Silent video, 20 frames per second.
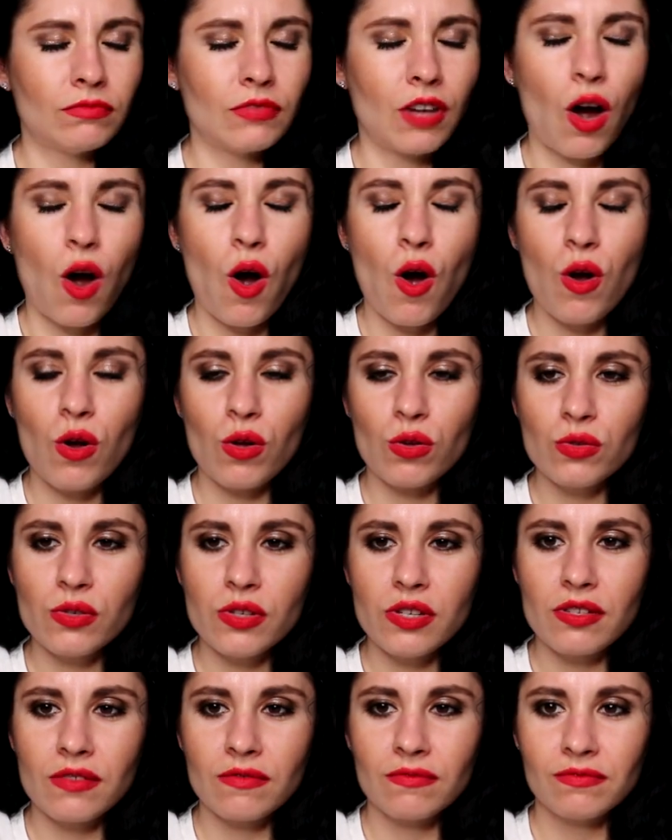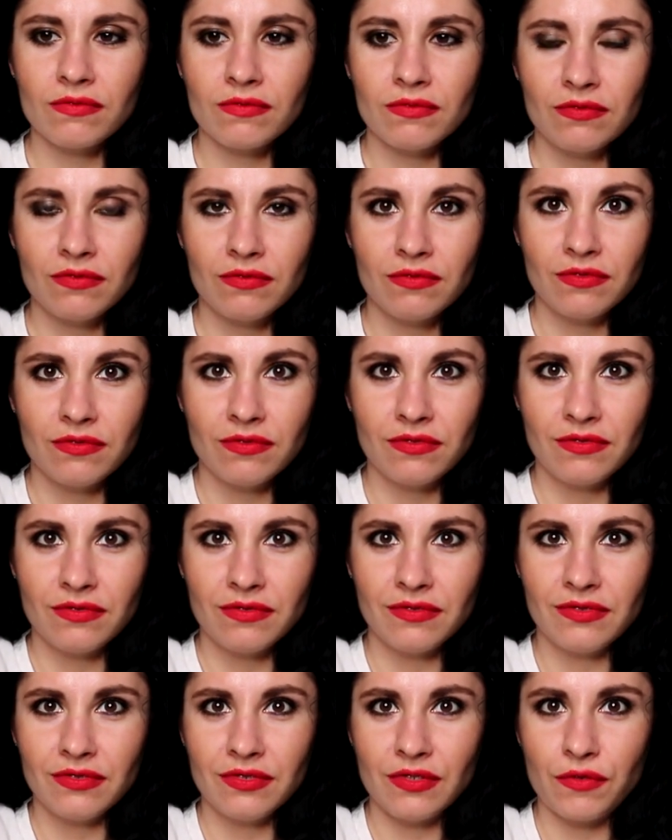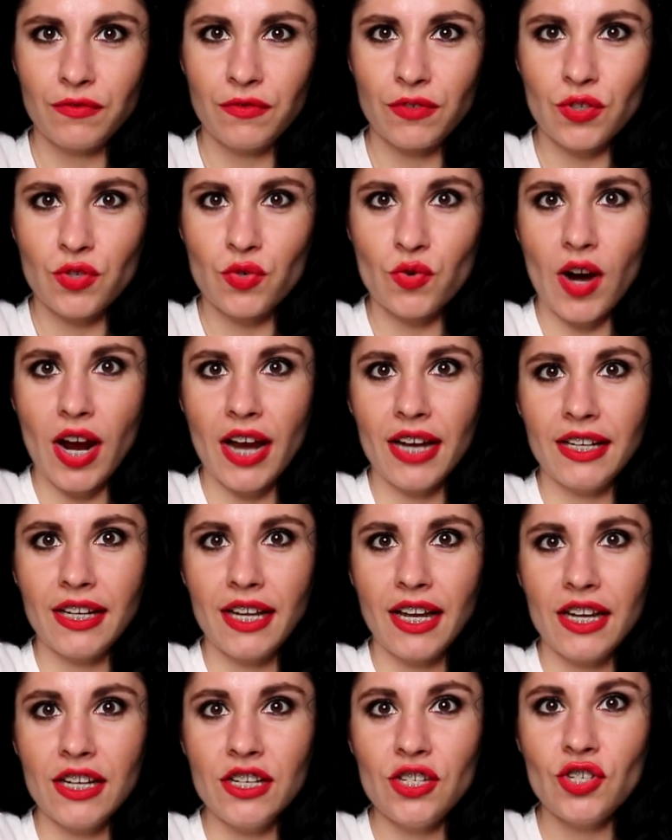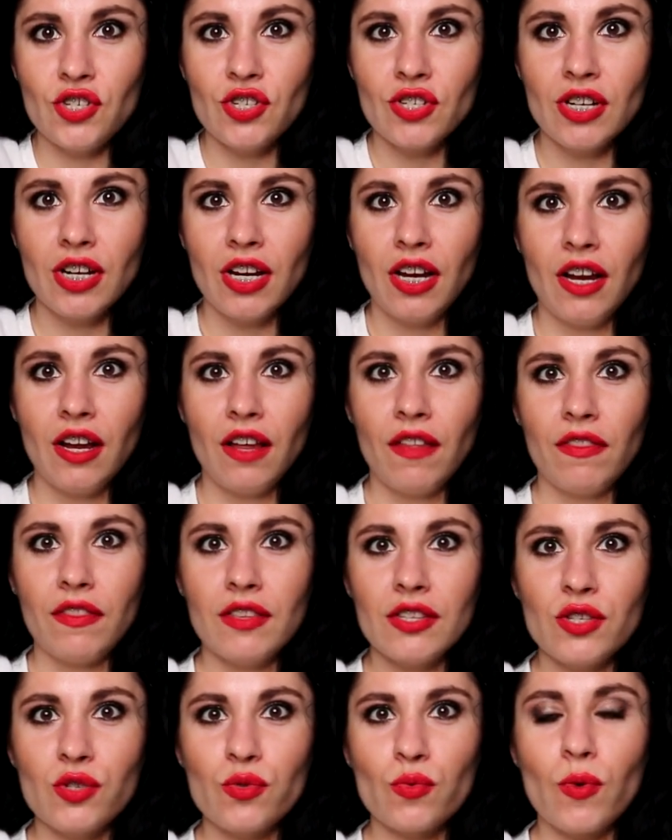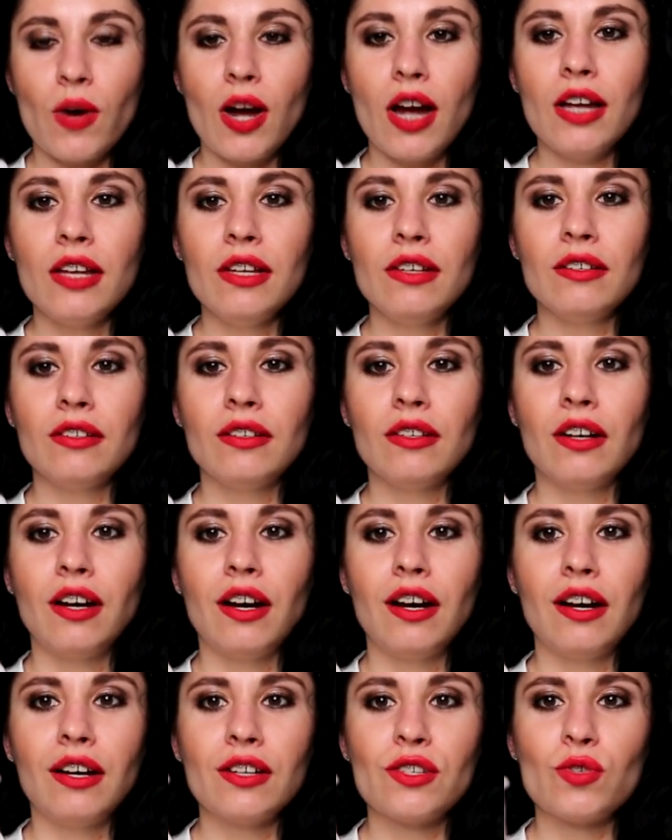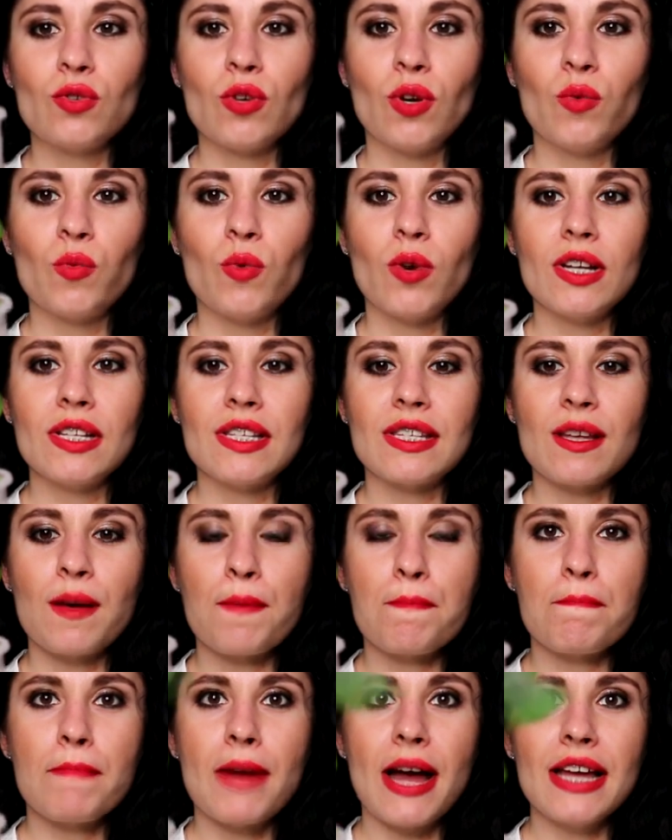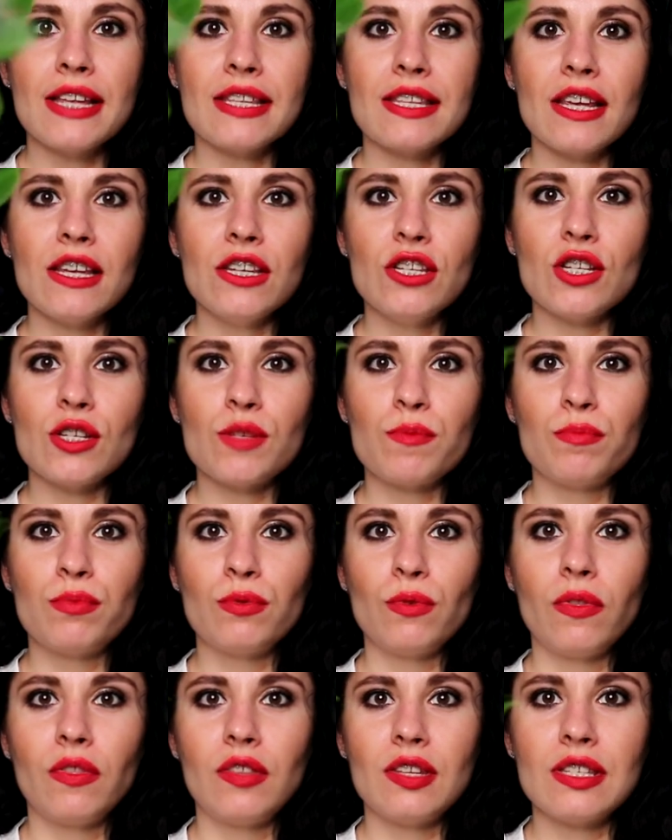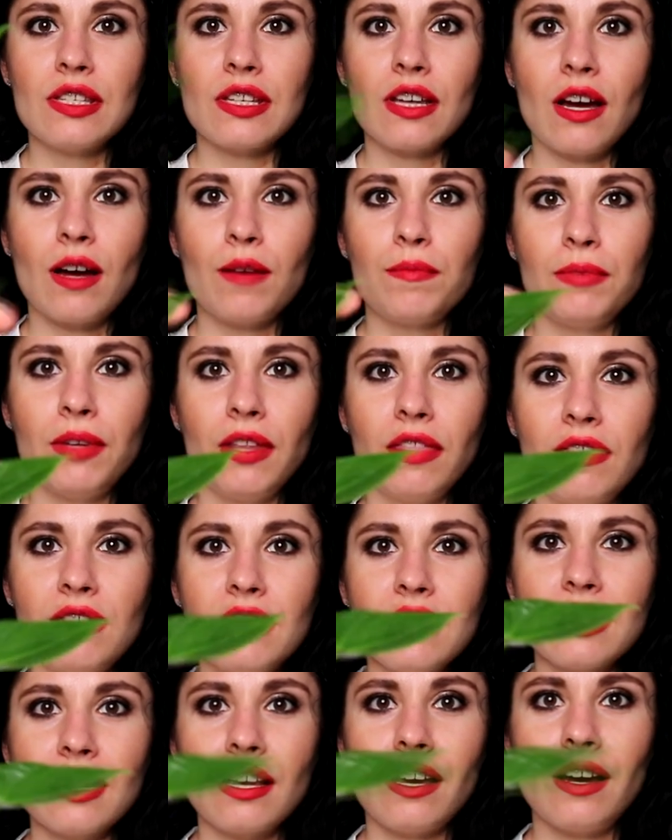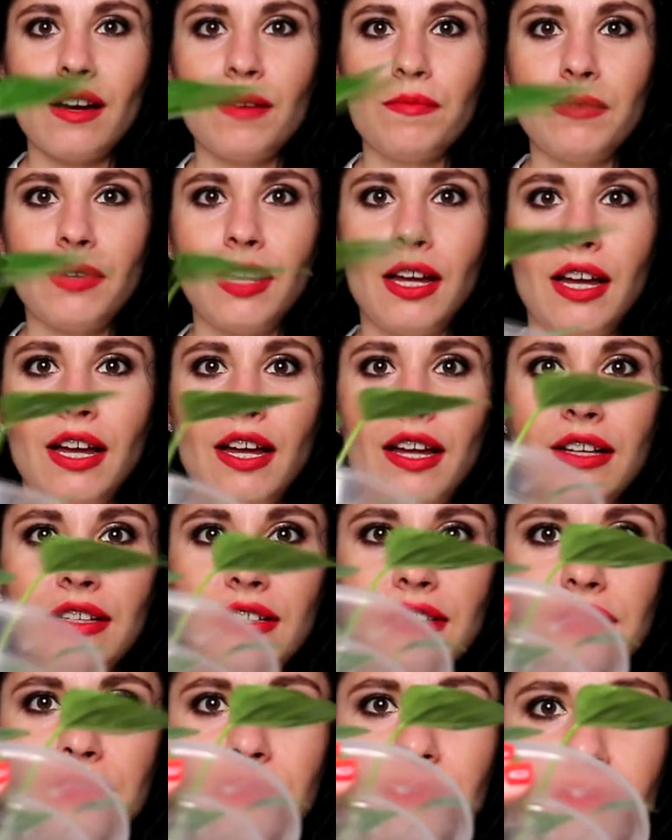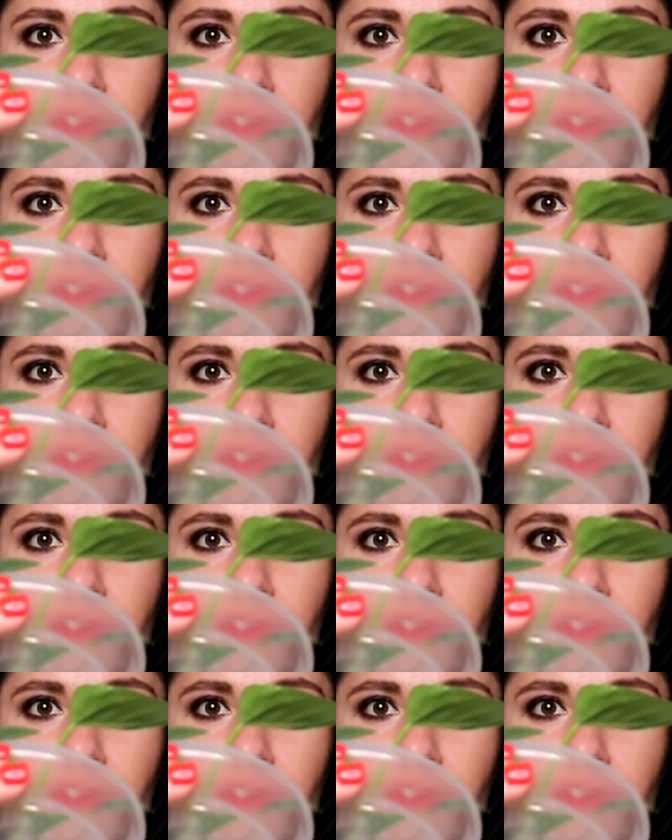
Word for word: holes for drainage. That's why uh, to avoid some mess, I just put this cup in this cup, and